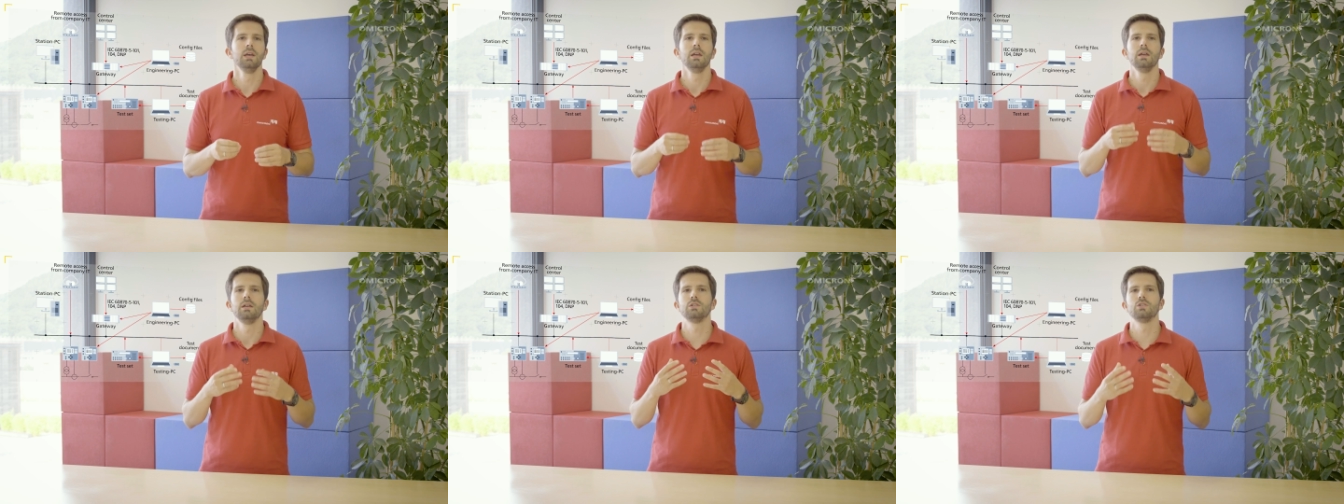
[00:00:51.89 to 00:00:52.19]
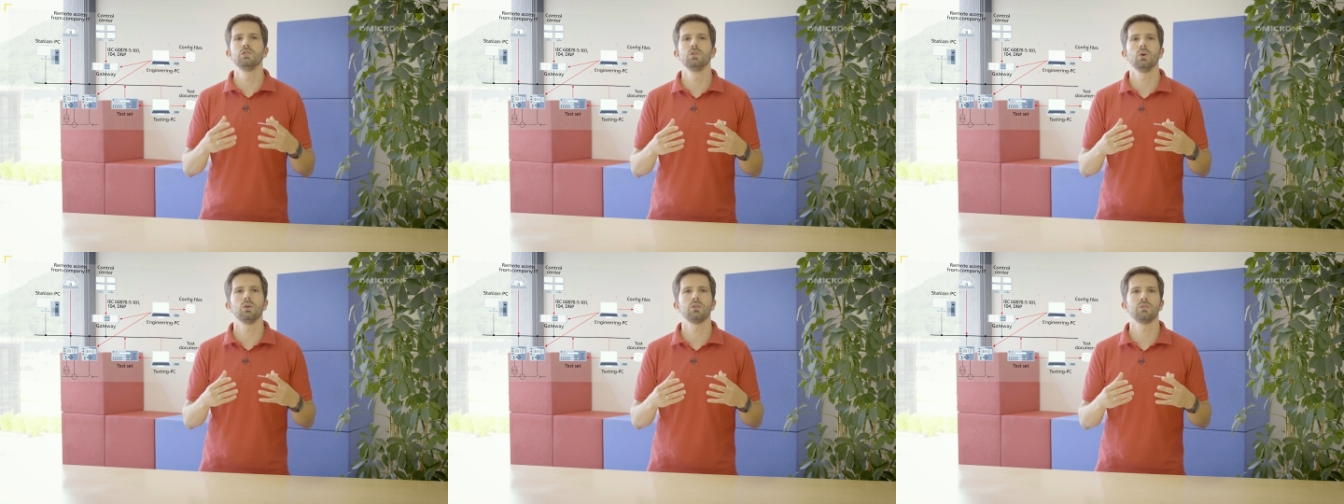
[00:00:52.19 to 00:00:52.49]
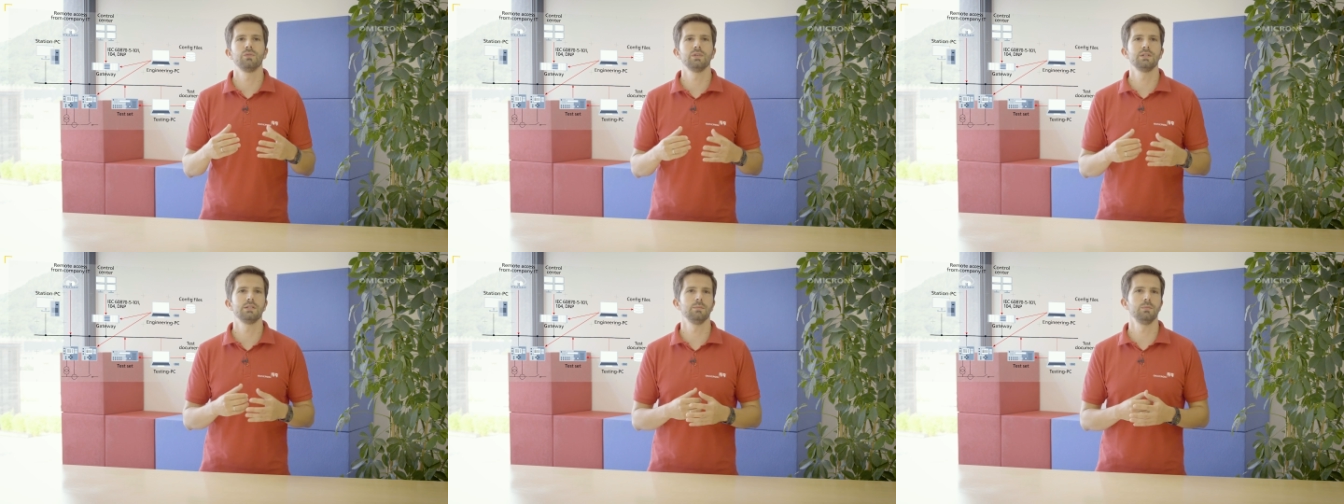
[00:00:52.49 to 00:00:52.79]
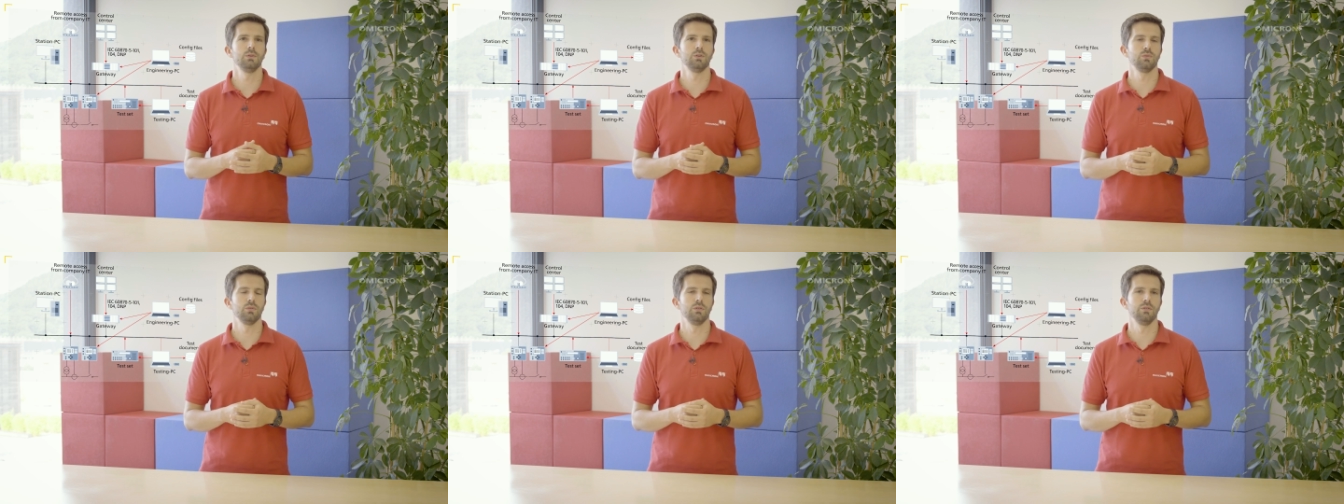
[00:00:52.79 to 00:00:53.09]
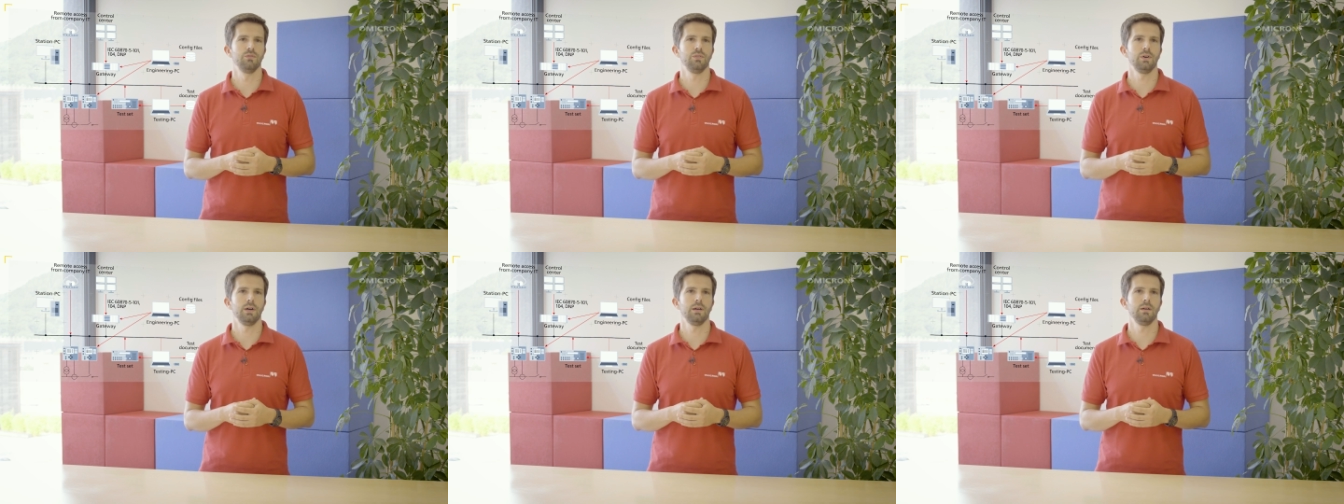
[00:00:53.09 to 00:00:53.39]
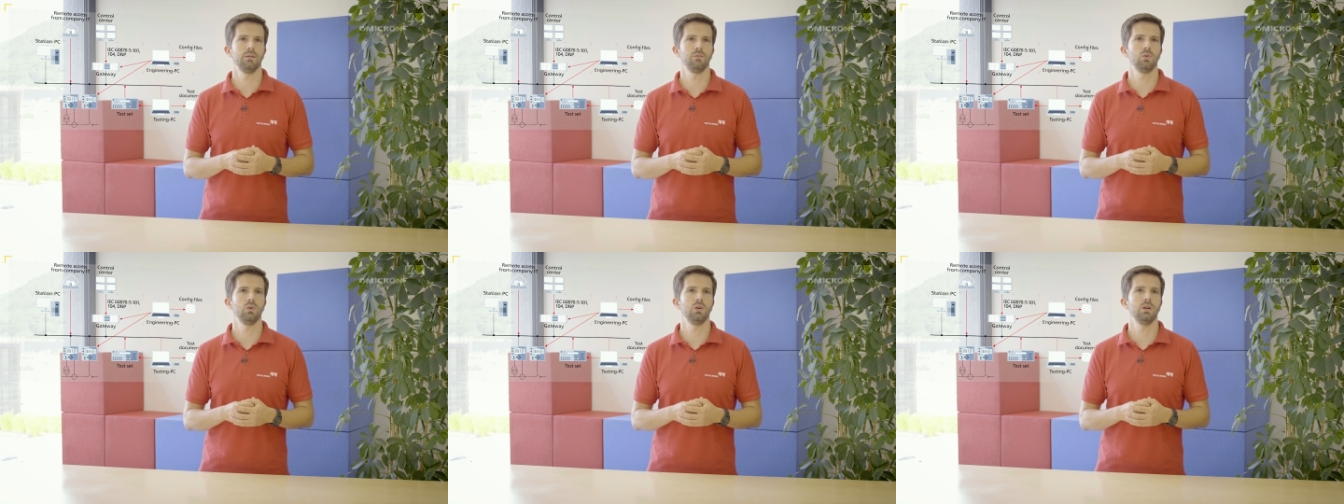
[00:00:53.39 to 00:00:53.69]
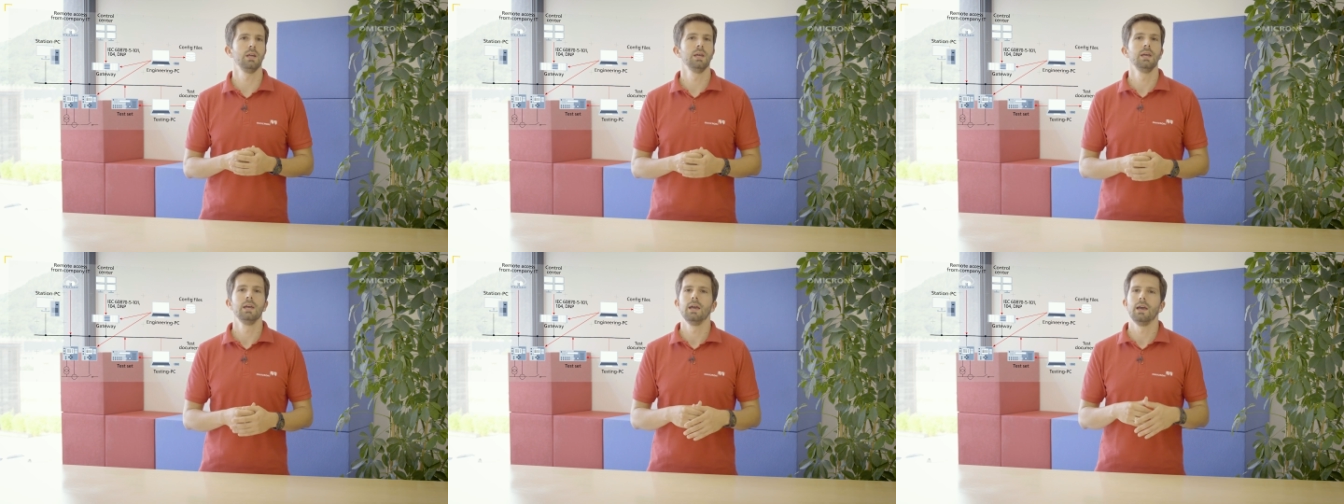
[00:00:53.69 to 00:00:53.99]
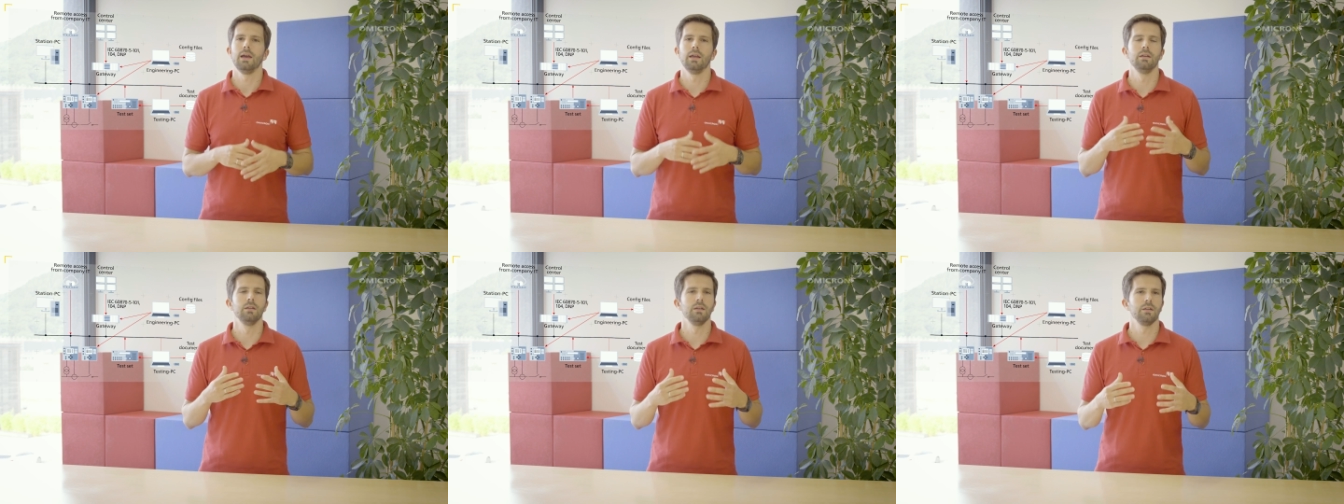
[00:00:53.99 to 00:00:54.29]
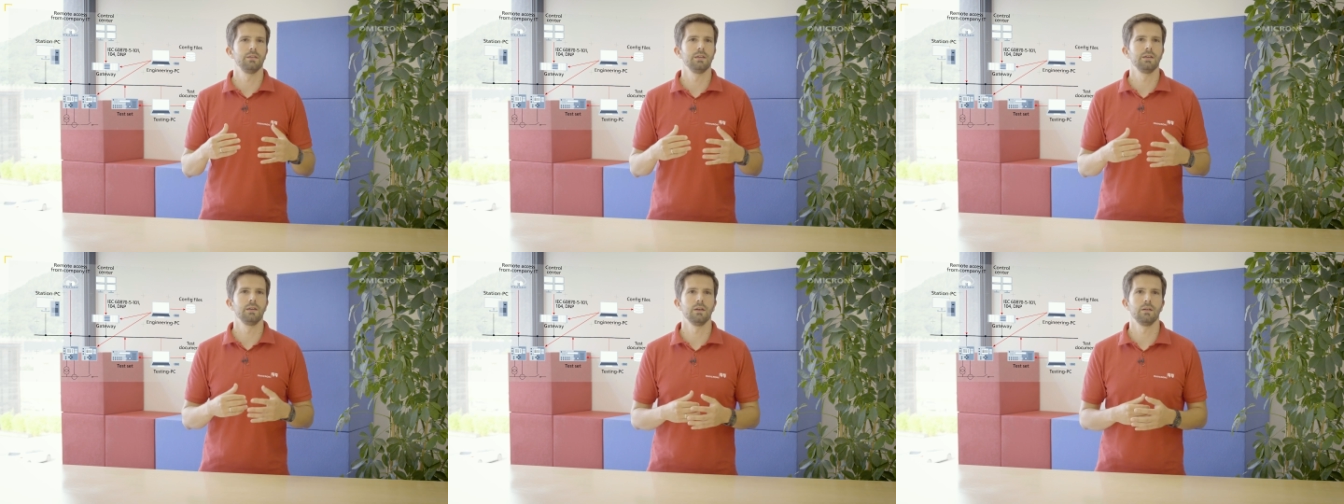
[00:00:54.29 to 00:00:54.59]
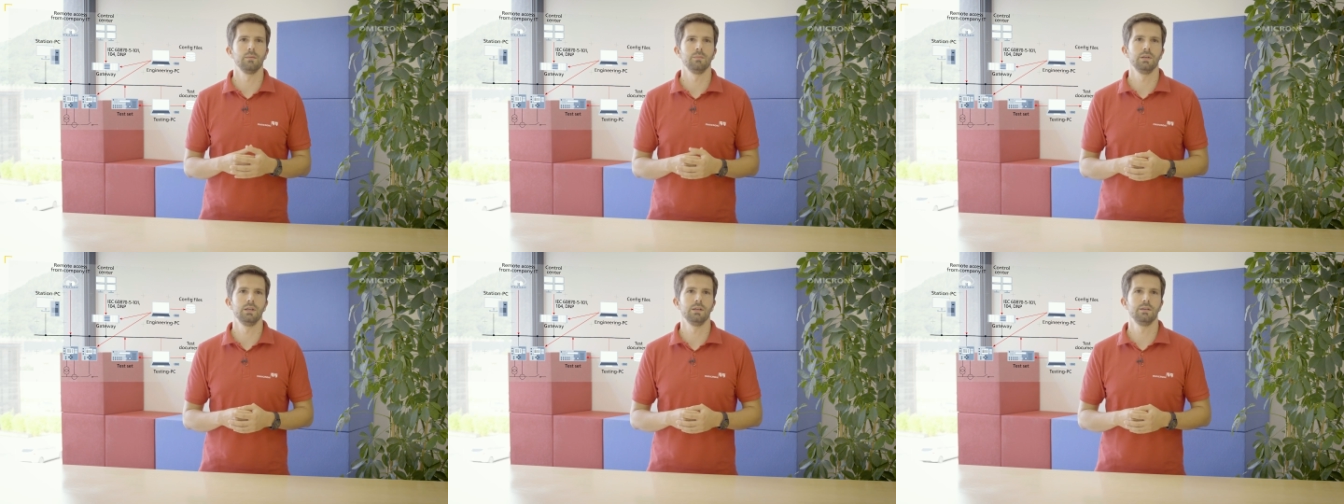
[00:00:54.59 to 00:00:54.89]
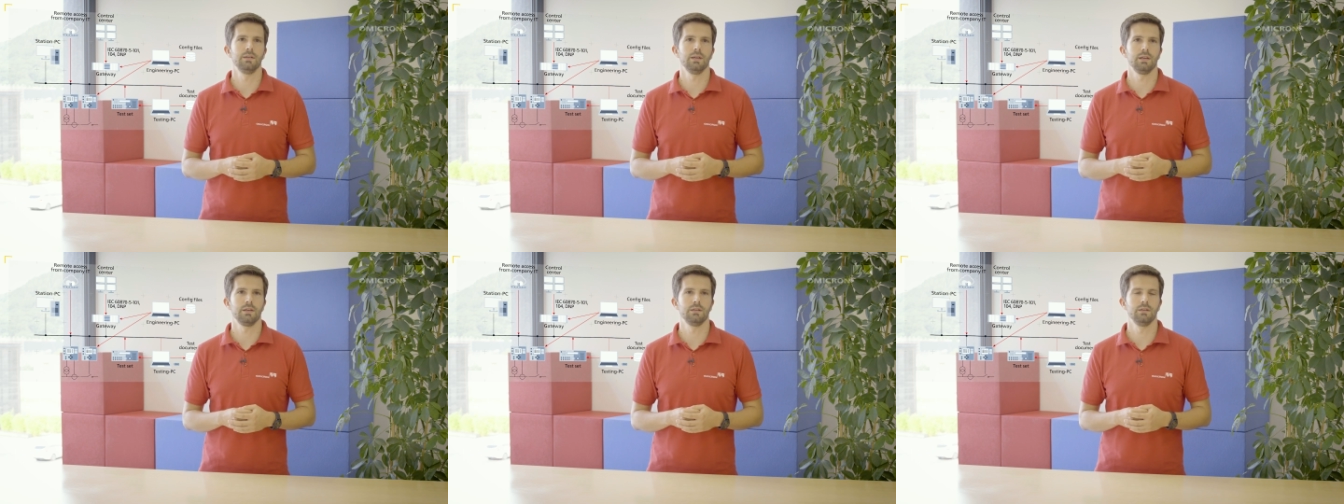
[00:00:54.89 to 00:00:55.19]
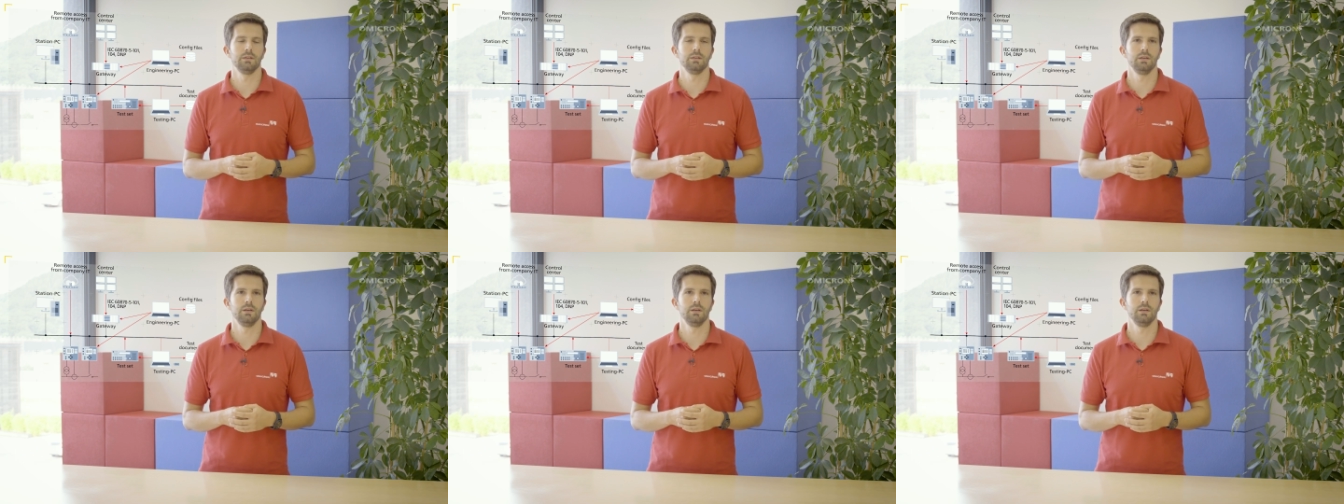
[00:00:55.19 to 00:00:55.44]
is not visible to the firewall and nothing can be detected